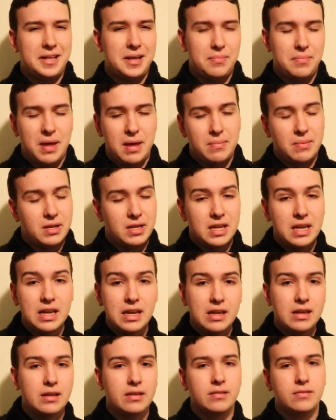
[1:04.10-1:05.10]
they maybe
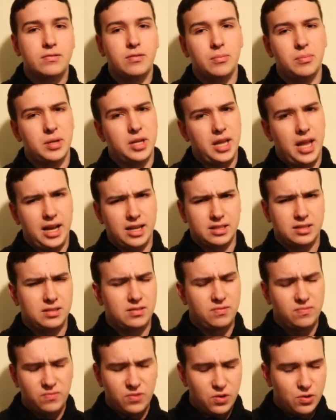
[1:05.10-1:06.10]
need from the
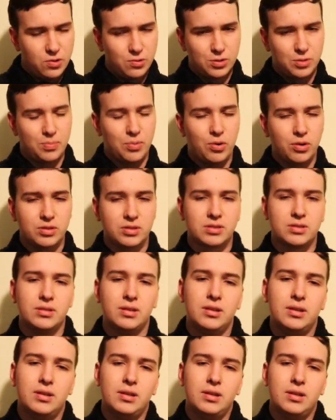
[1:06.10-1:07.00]
next few sports.